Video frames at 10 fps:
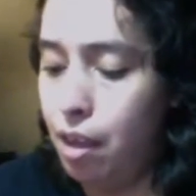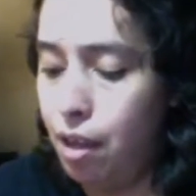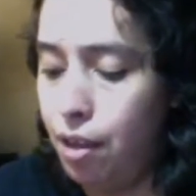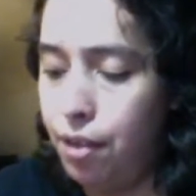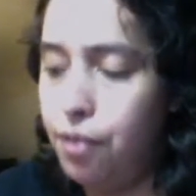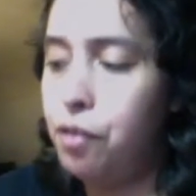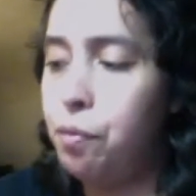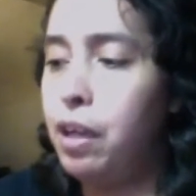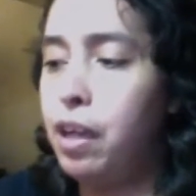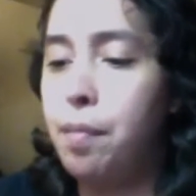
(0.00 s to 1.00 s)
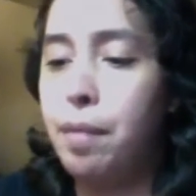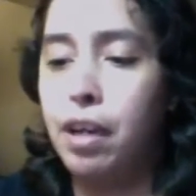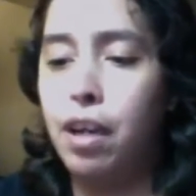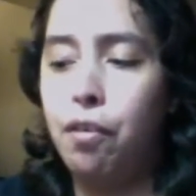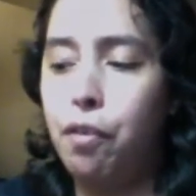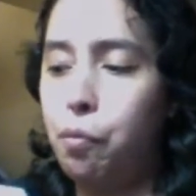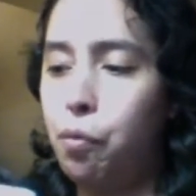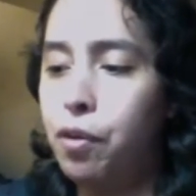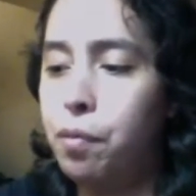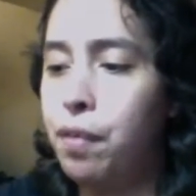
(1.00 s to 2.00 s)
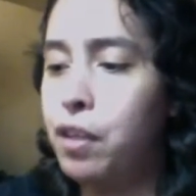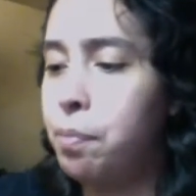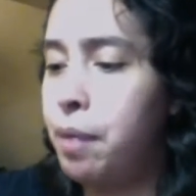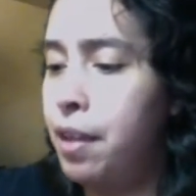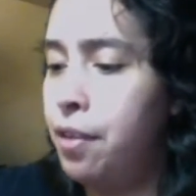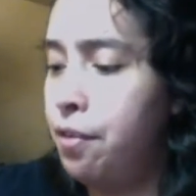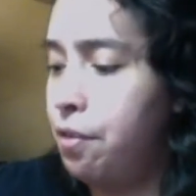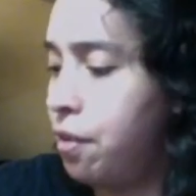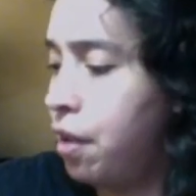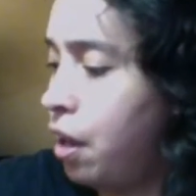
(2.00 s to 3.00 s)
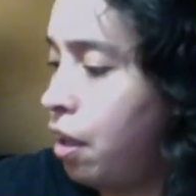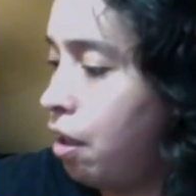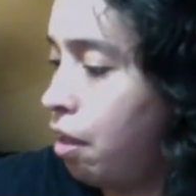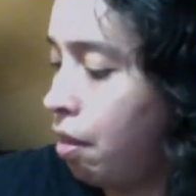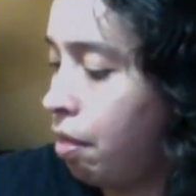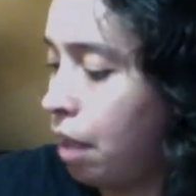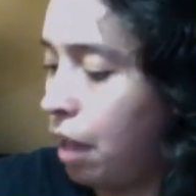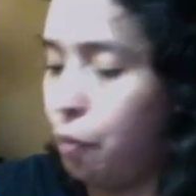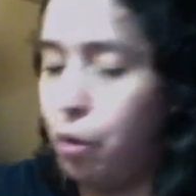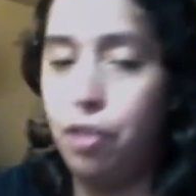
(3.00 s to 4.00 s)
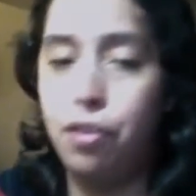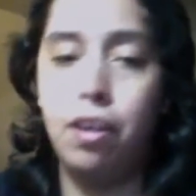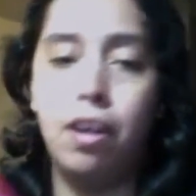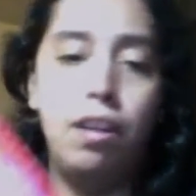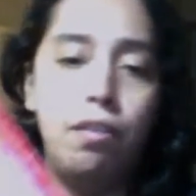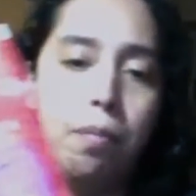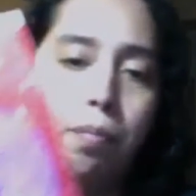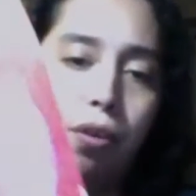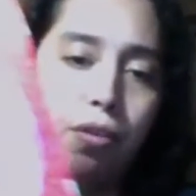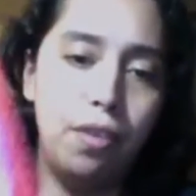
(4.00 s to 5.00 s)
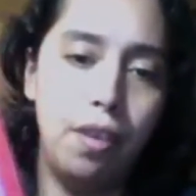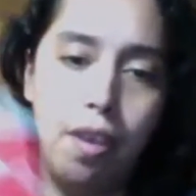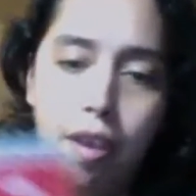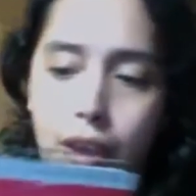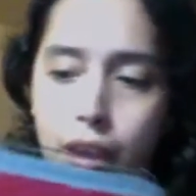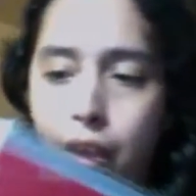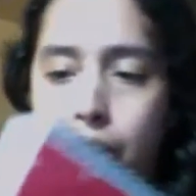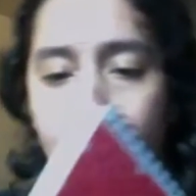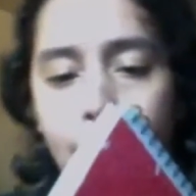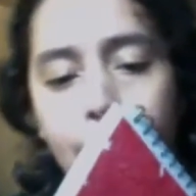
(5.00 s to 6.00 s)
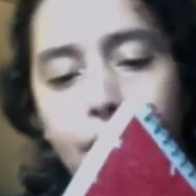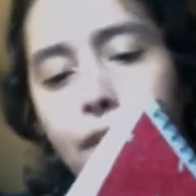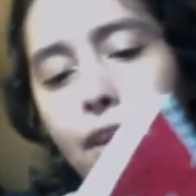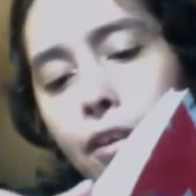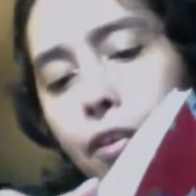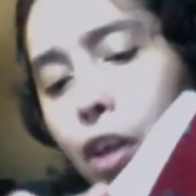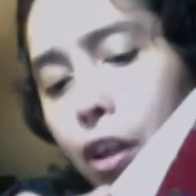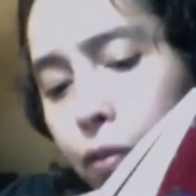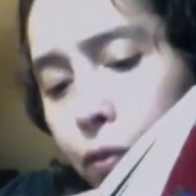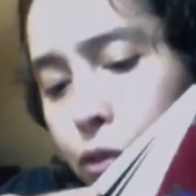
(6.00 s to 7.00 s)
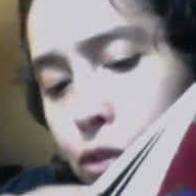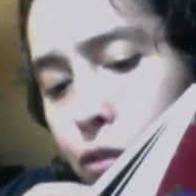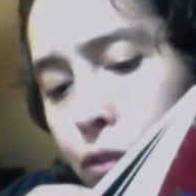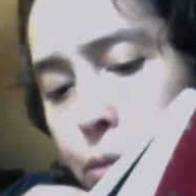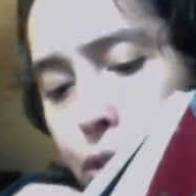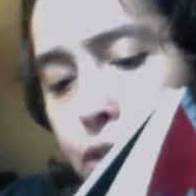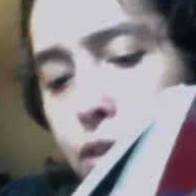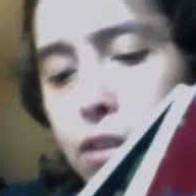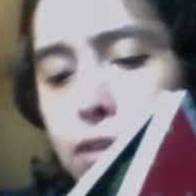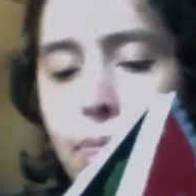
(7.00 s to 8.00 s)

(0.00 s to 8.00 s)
This is when I got my Color It water brush pens. And I went into the Color It books. This is Colorful Scriptures.